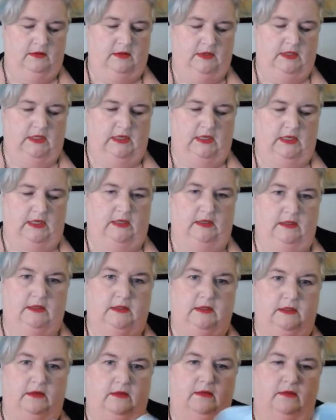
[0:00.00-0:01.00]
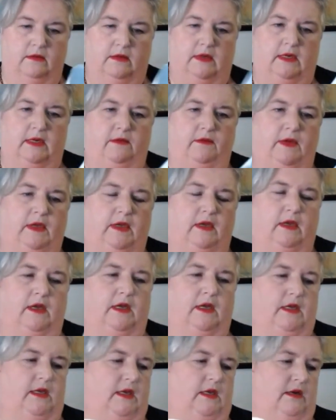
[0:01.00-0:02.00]
Okay, so what have we
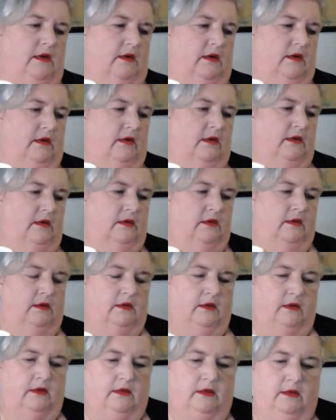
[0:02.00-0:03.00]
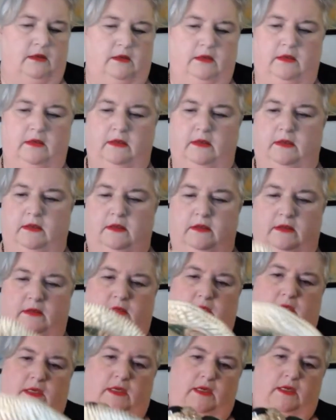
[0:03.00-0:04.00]
got here?
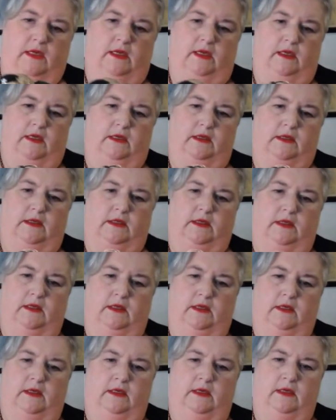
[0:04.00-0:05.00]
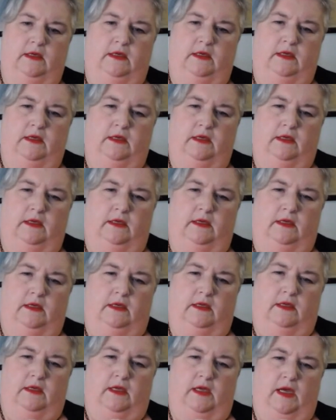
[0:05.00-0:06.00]
It is
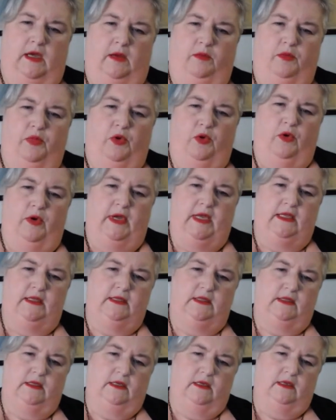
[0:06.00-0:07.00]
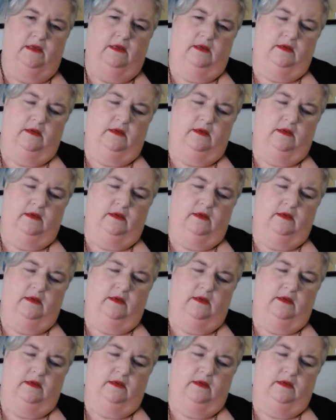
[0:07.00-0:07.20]
a Boyd's